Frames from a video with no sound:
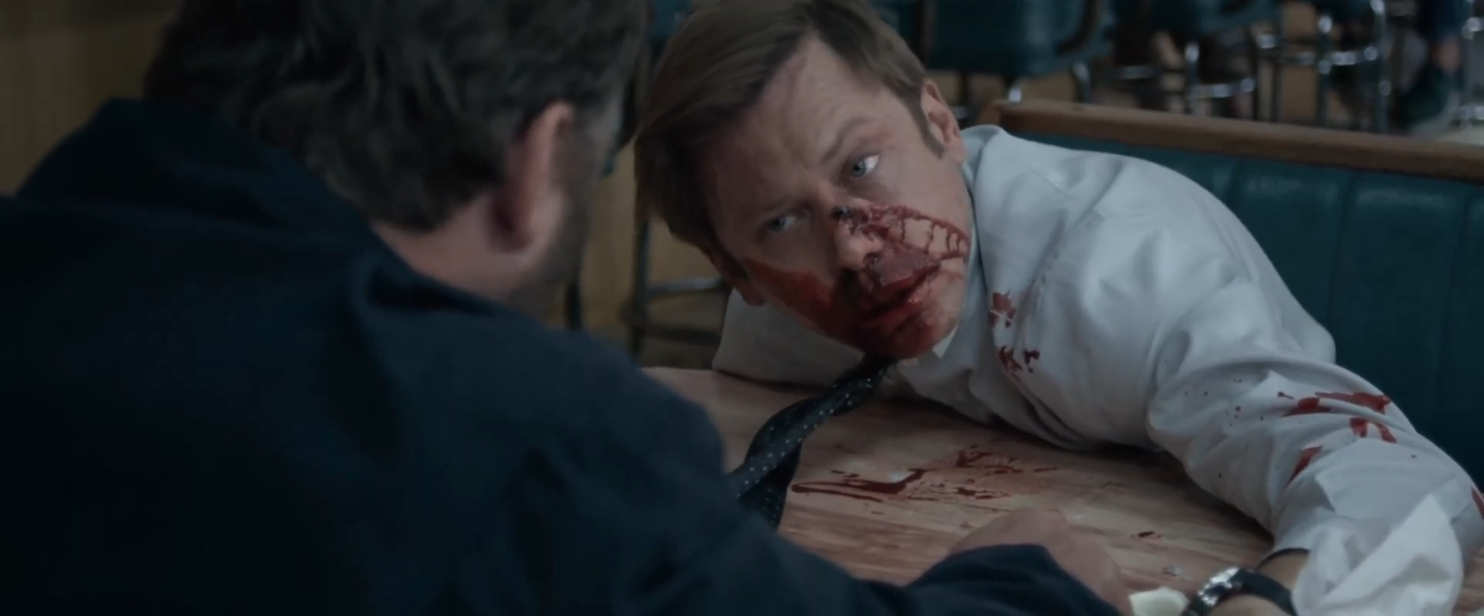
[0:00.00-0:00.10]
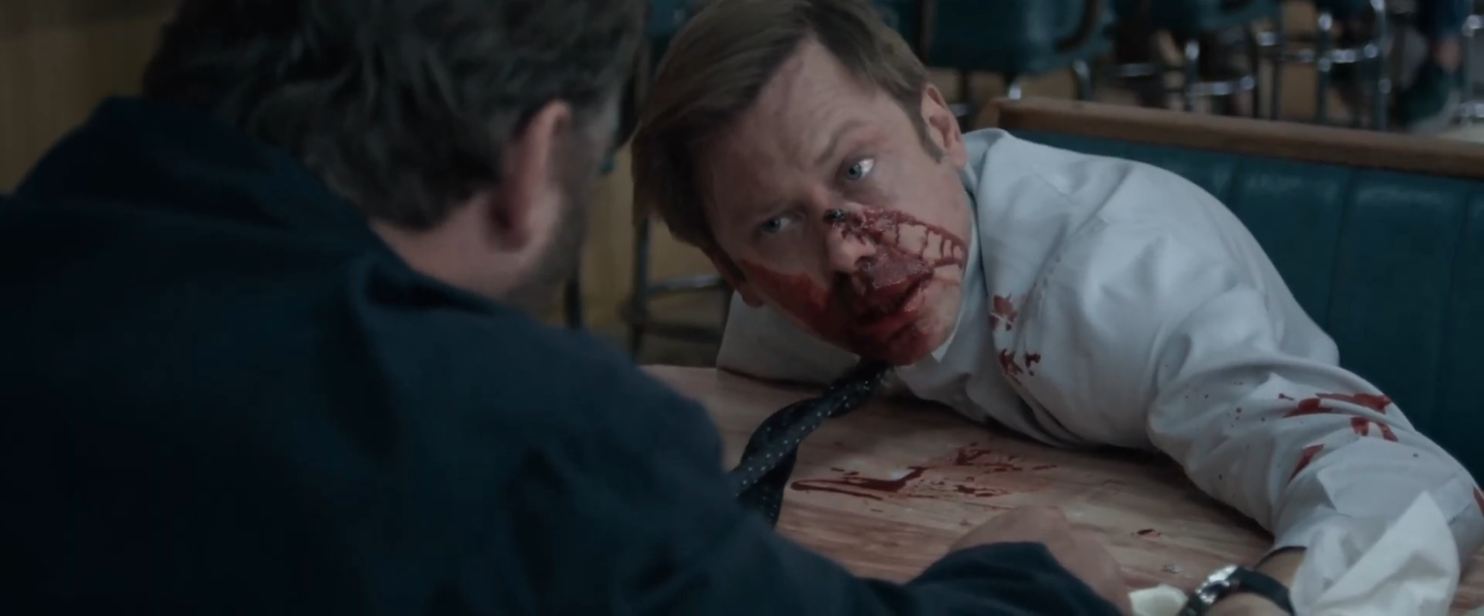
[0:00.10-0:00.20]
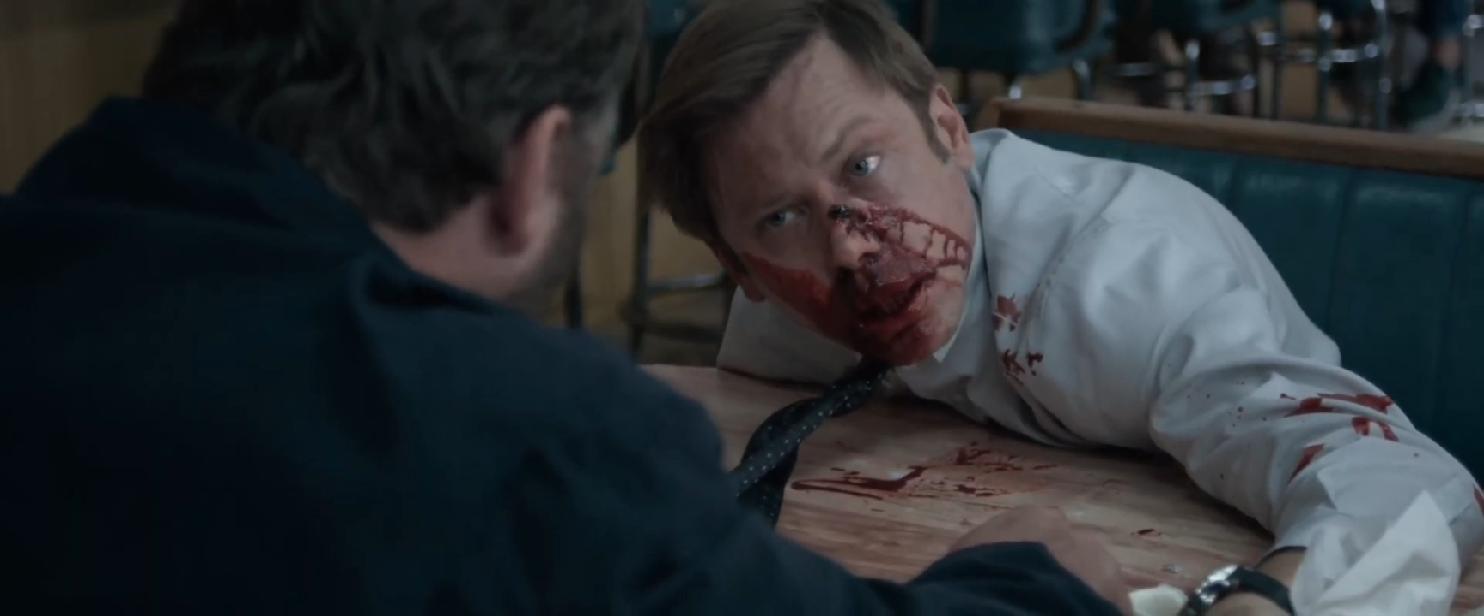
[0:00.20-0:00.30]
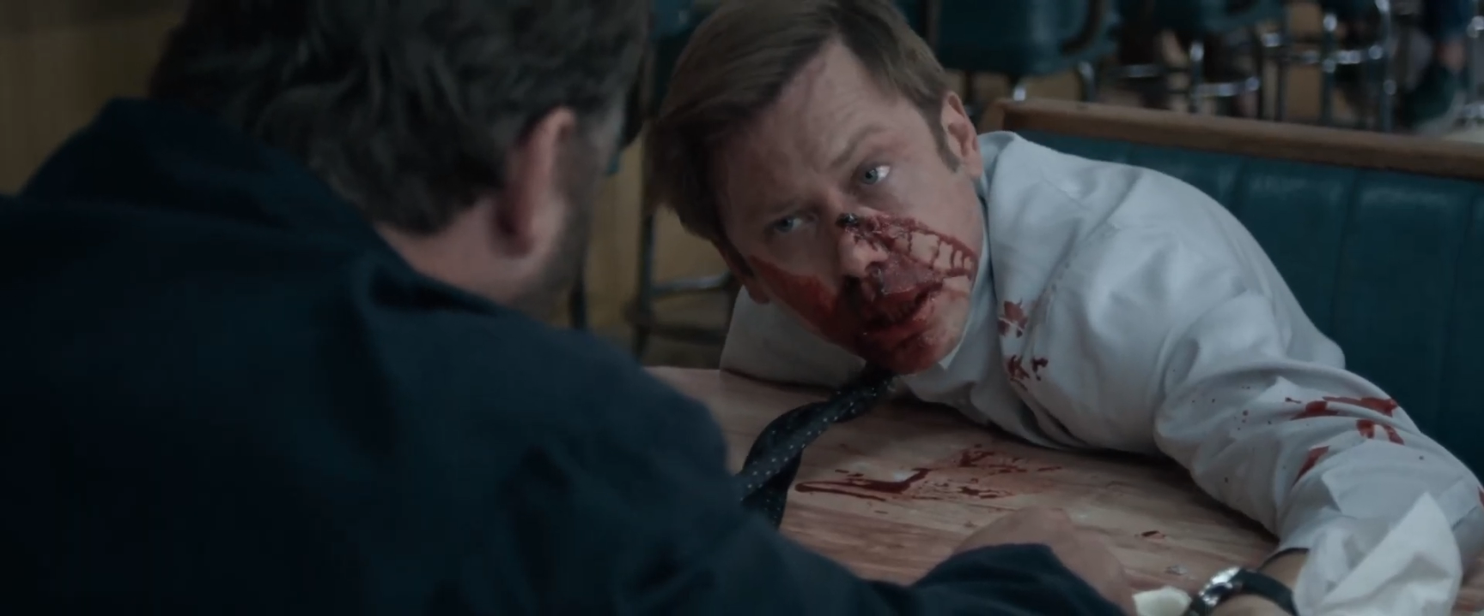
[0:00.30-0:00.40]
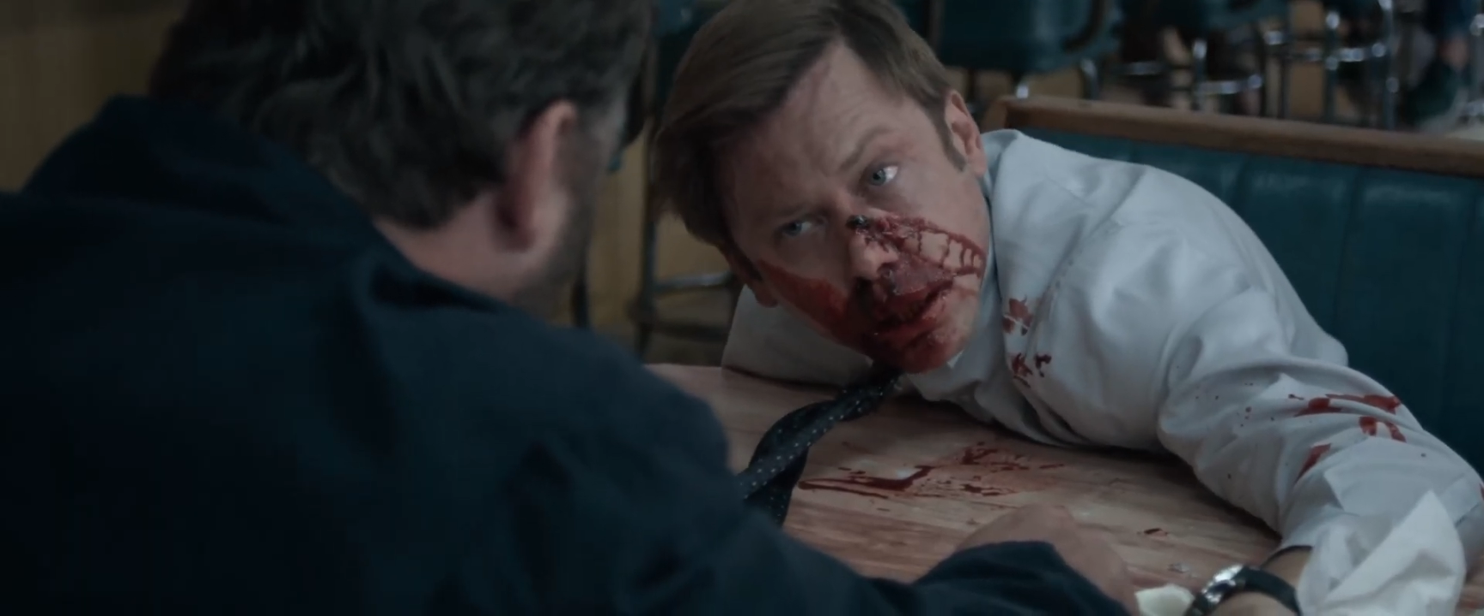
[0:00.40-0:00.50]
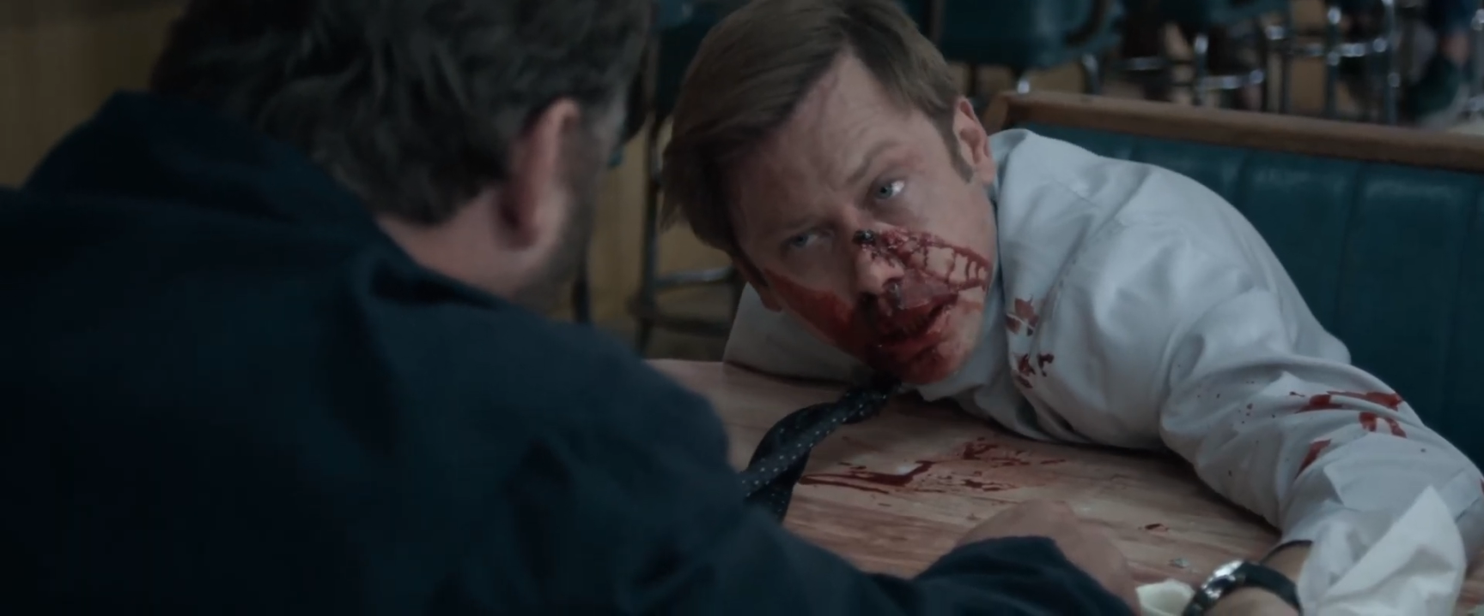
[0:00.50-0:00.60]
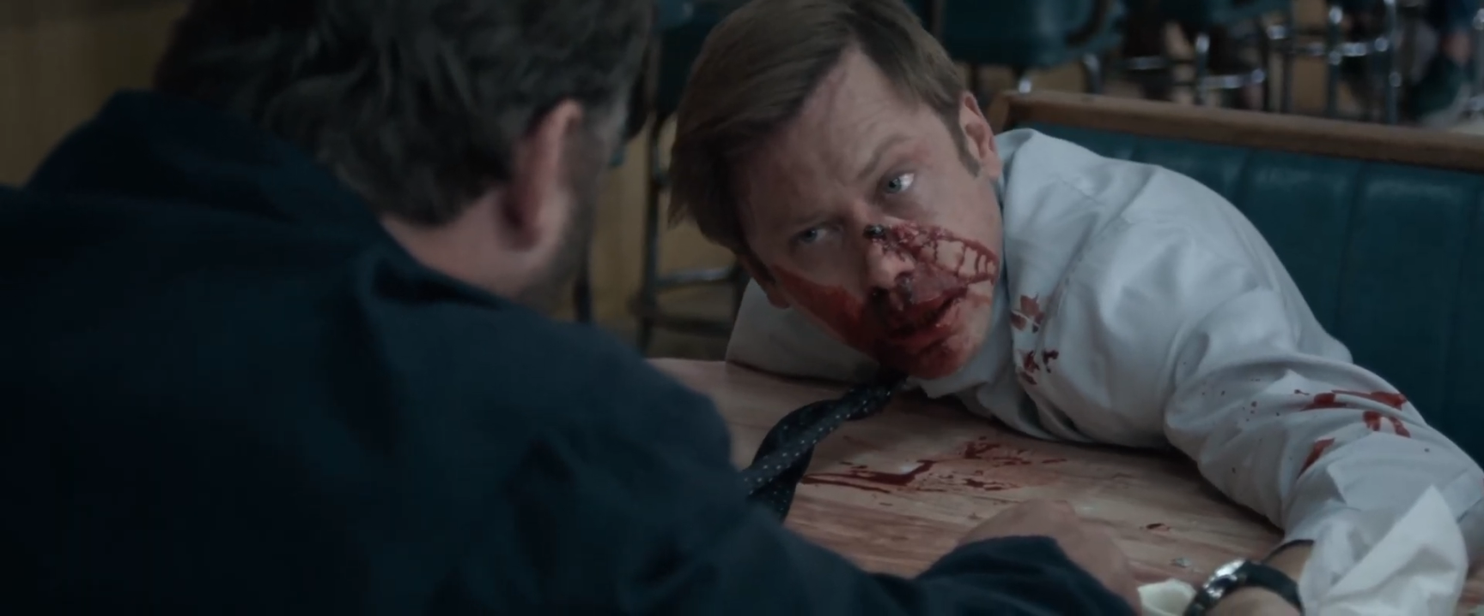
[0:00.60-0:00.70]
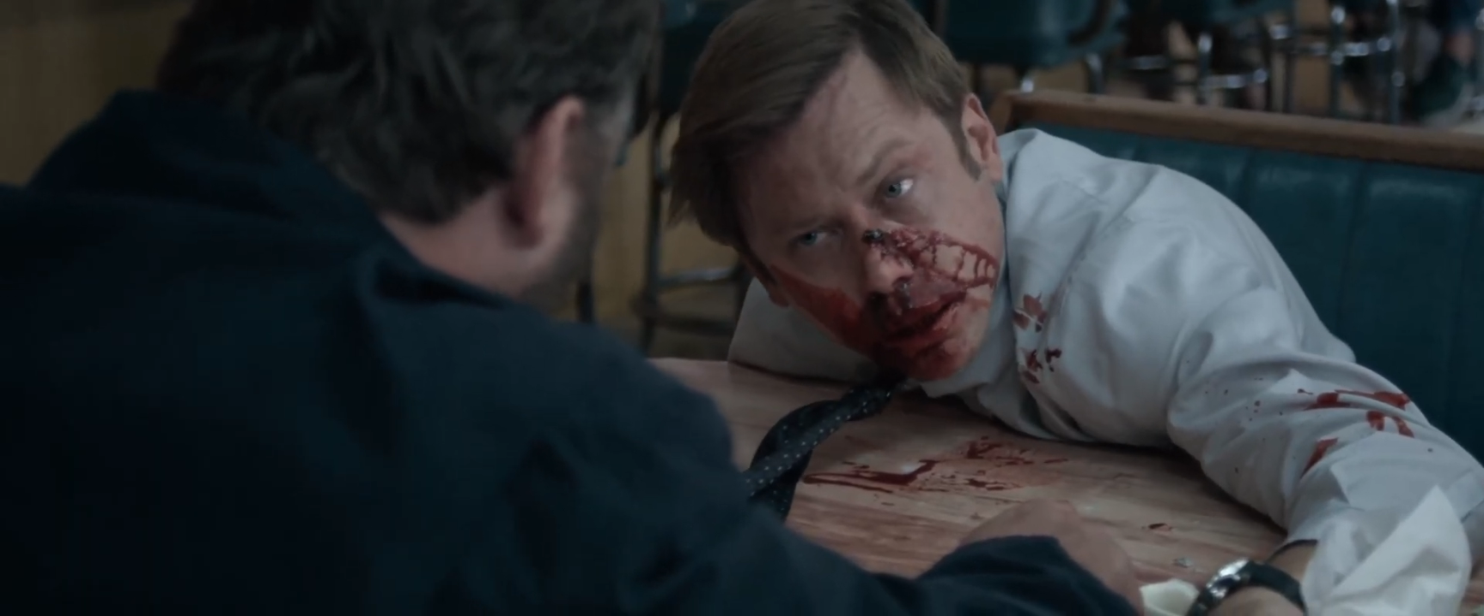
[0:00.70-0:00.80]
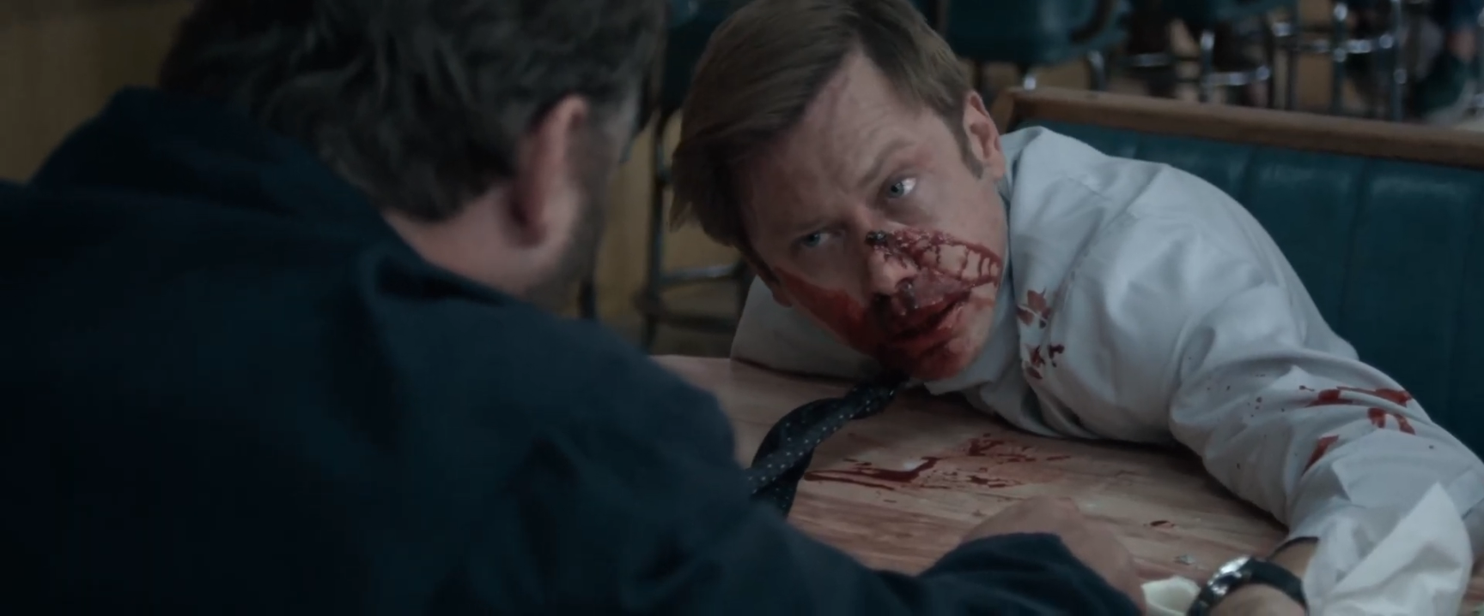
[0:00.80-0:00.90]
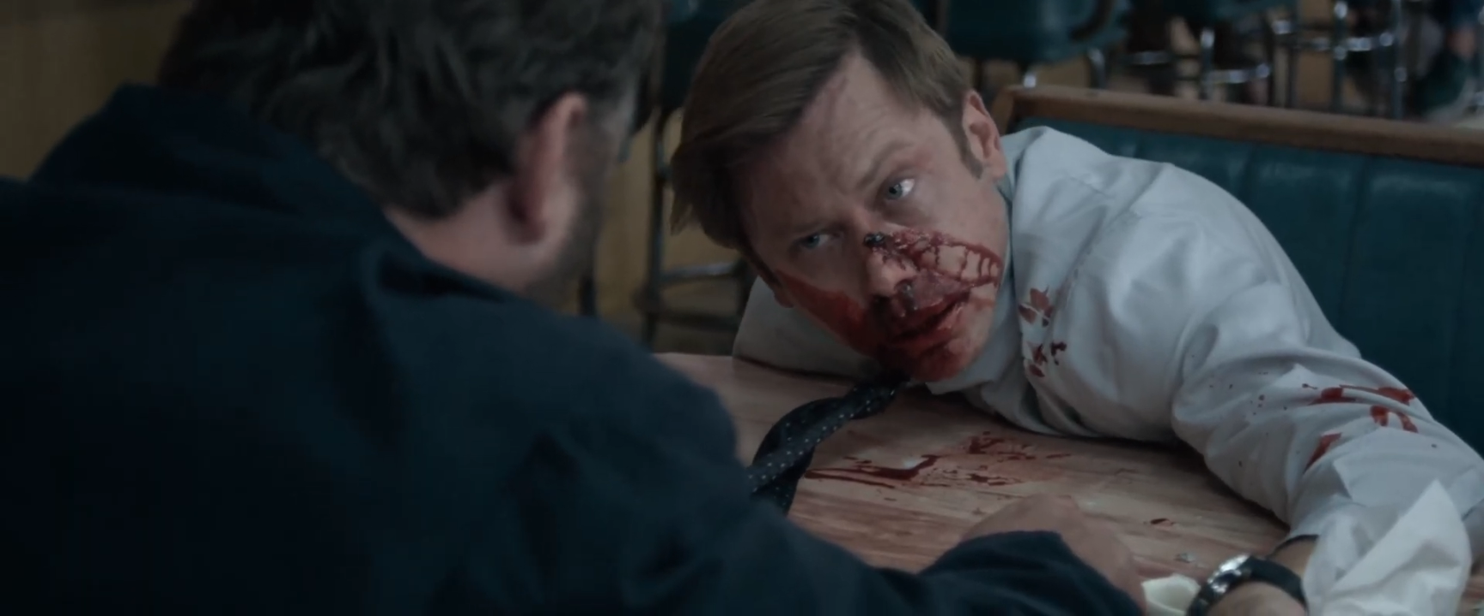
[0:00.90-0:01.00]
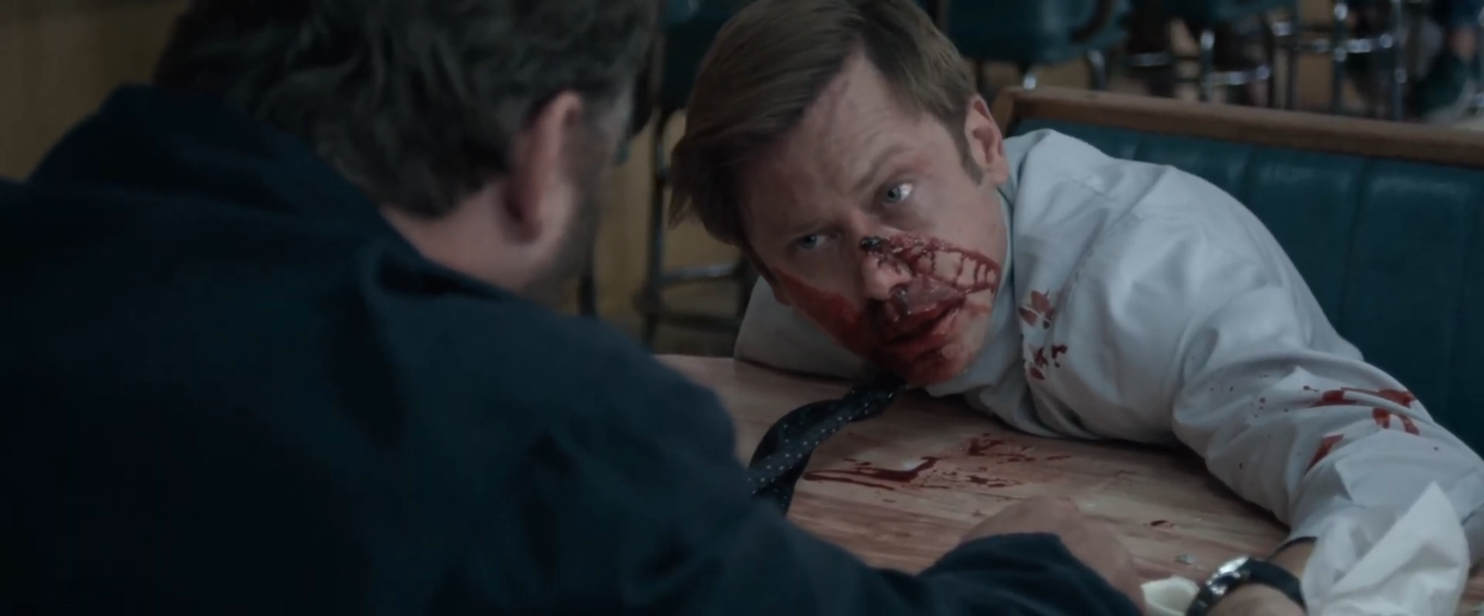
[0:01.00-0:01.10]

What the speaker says: As Rachel called